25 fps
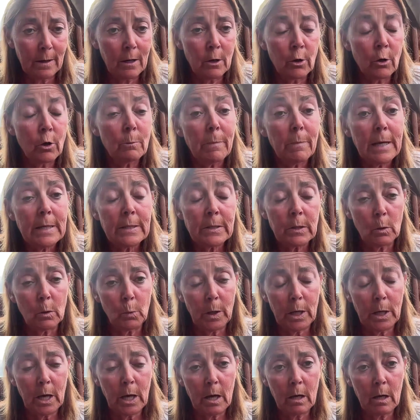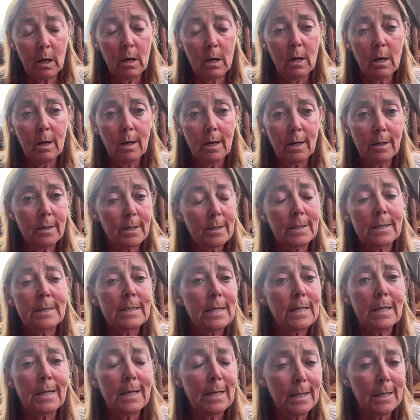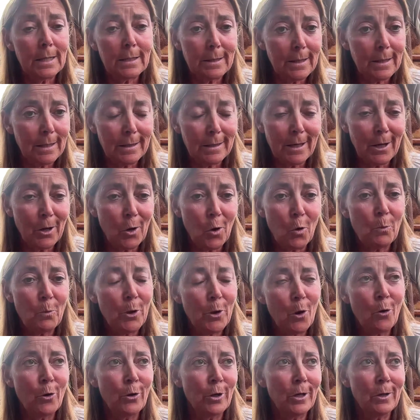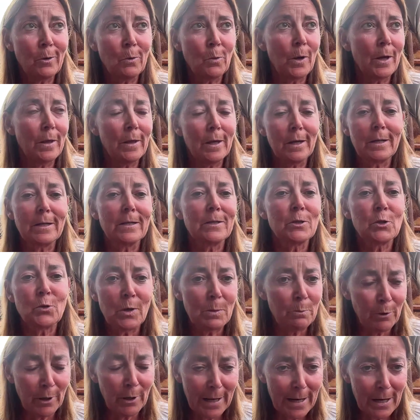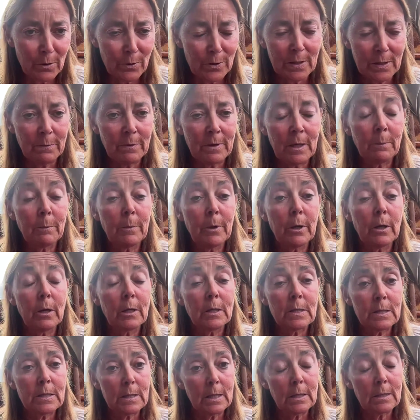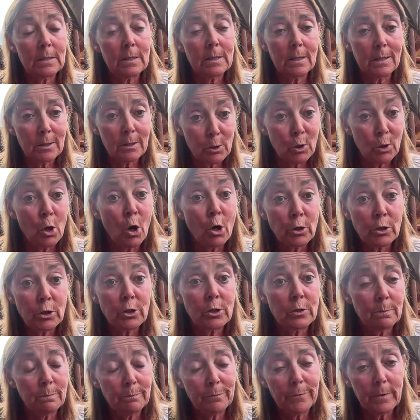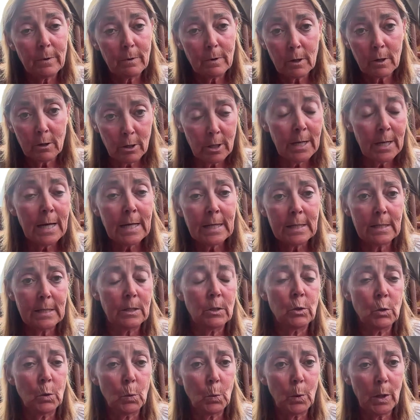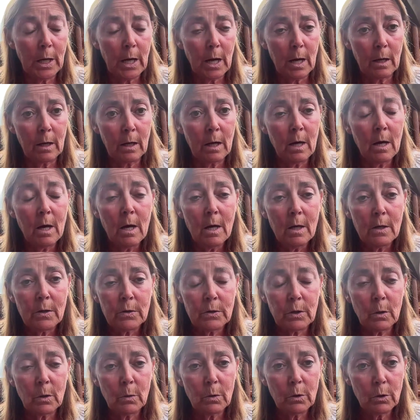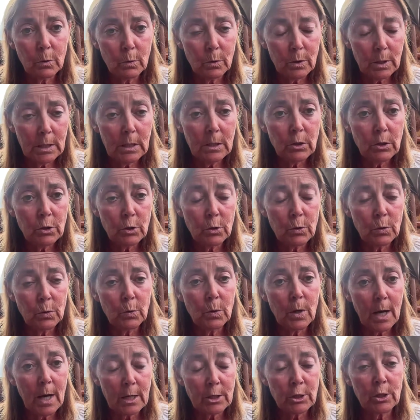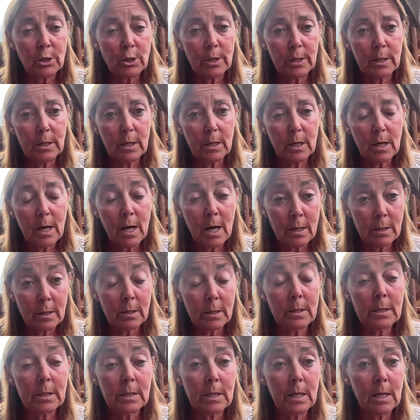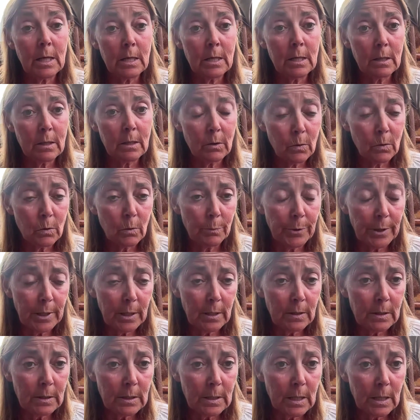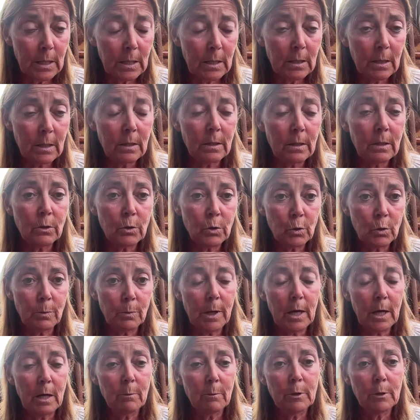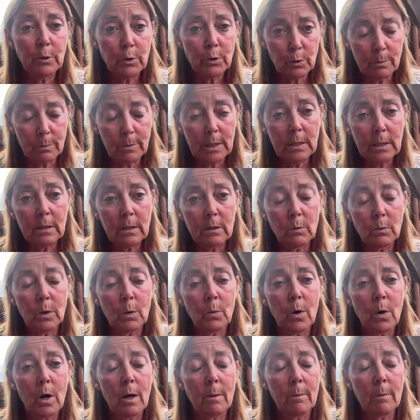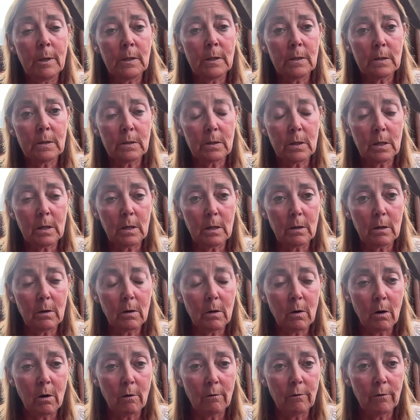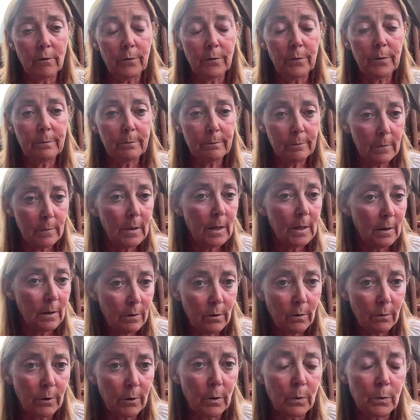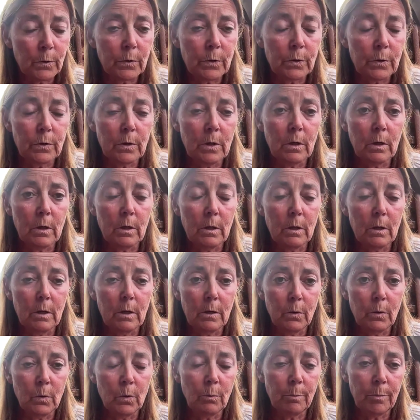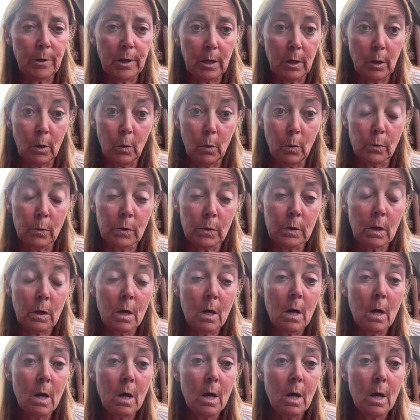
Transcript: They're not based on WCAG. It doesn't say that they go beyond in a way that it's AAA or something, but it's not connected to WCAG. So you need to actually understand the European standard to be able to meet the requirements of either of those European laws.